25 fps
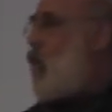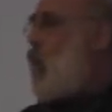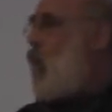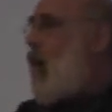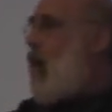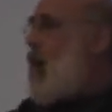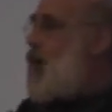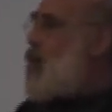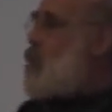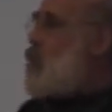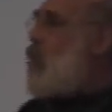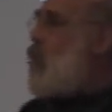
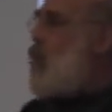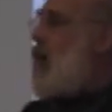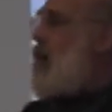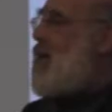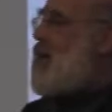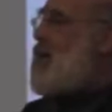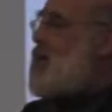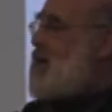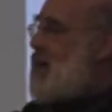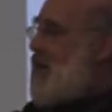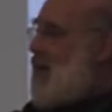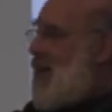One
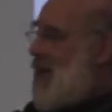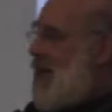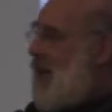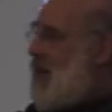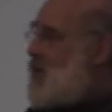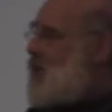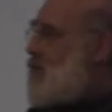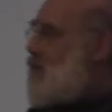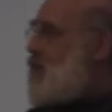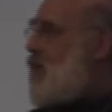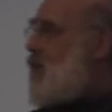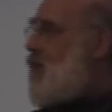was, in
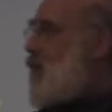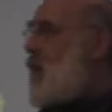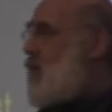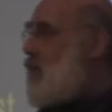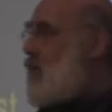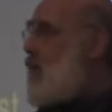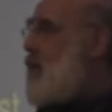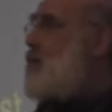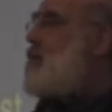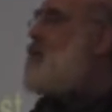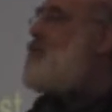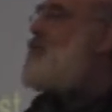Eastern
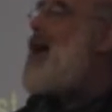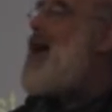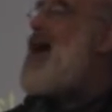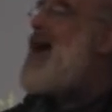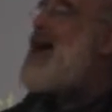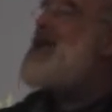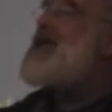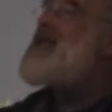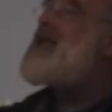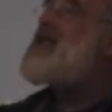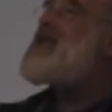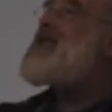Europe,
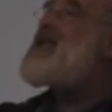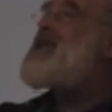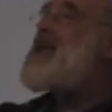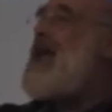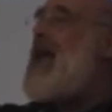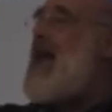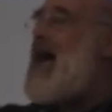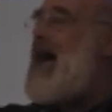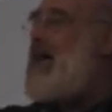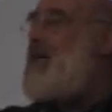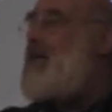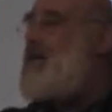
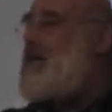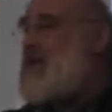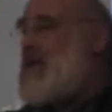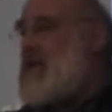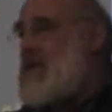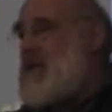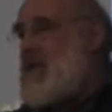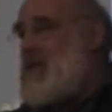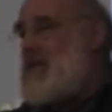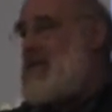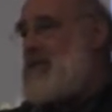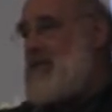
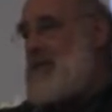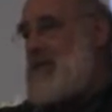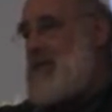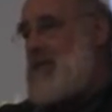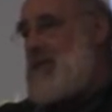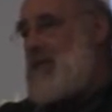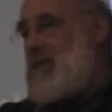Pan-Slavism.